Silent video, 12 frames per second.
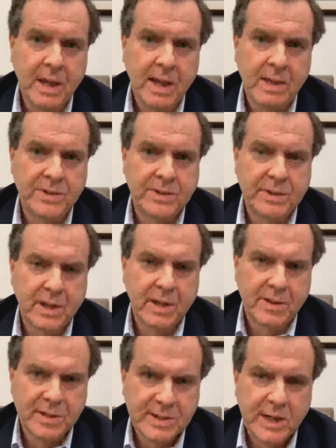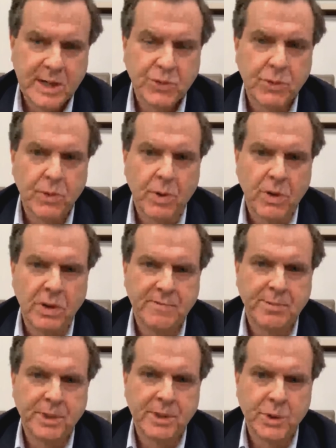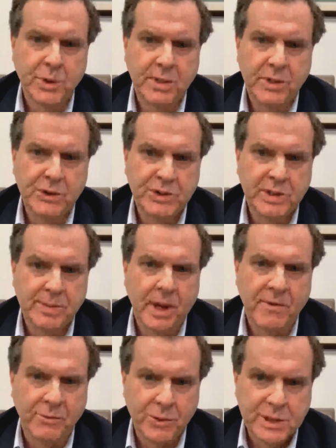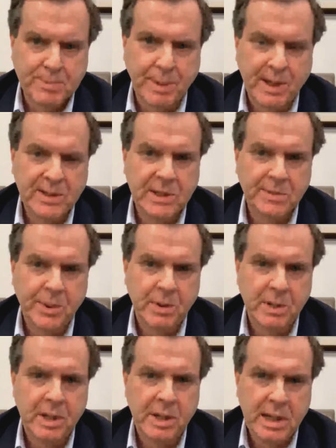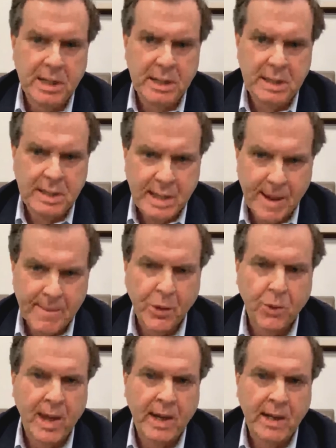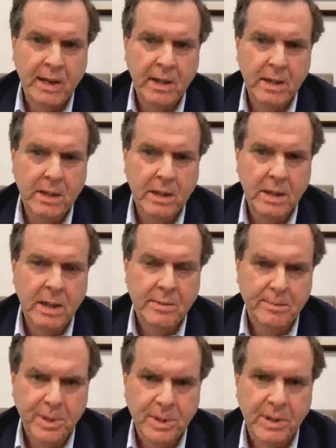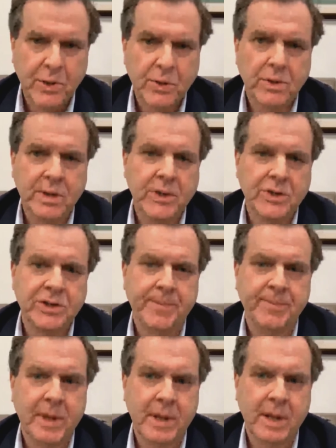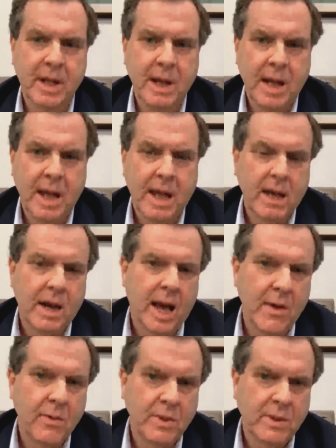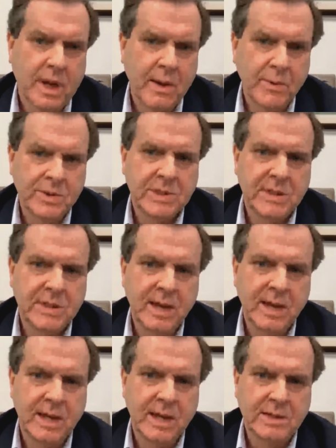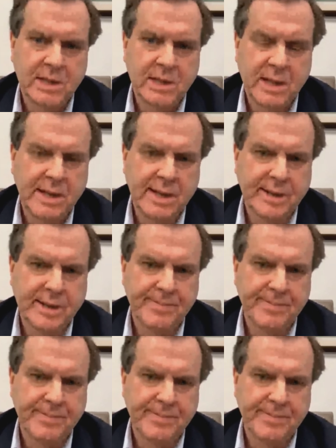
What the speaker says: is the central role of political leadership, of responsible, democratic political leadership. And I would say, as a,